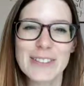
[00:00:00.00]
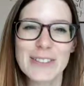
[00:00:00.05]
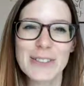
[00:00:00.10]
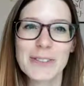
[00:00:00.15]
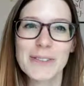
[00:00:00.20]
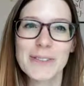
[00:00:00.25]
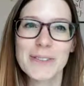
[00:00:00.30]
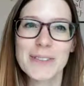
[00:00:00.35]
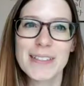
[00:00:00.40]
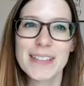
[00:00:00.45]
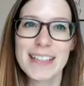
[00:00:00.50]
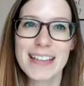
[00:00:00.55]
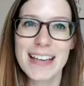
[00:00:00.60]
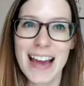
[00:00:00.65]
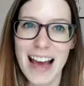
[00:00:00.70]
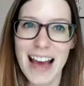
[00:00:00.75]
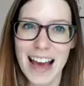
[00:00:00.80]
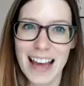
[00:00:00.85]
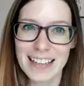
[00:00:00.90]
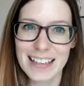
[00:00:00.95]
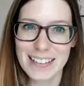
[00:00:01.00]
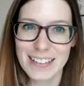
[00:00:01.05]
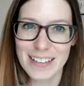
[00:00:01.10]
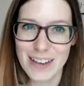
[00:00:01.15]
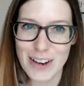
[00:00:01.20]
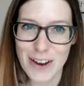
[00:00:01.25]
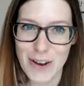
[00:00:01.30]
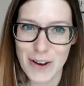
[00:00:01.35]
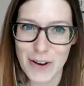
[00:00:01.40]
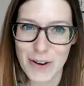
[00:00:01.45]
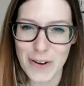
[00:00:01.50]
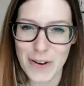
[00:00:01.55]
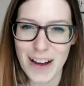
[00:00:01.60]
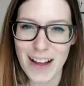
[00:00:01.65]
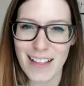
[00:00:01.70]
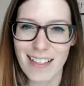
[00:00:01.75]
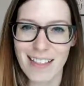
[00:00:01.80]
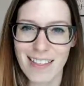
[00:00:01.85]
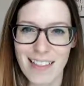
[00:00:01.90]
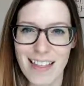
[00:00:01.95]
do not know
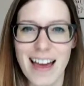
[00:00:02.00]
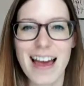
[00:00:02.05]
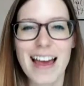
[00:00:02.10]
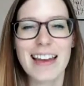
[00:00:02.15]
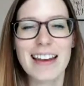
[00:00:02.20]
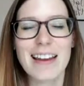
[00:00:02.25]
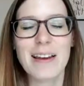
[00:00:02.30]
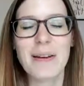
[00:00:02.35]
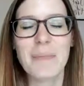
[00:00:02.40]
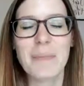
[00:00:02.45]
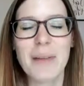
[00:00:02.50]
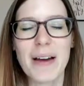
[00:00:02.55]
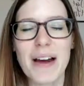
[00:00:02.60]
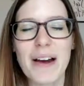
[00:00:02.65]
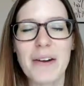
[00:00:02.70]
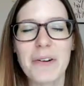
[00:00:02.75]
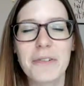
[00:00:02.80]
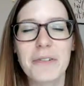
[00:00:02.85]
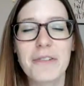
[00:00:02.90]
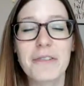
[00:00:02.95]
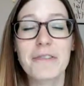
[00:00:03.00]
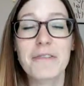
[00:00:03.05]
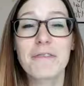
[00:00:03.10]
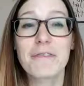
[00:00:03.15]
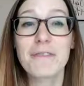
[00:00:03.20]
a lot about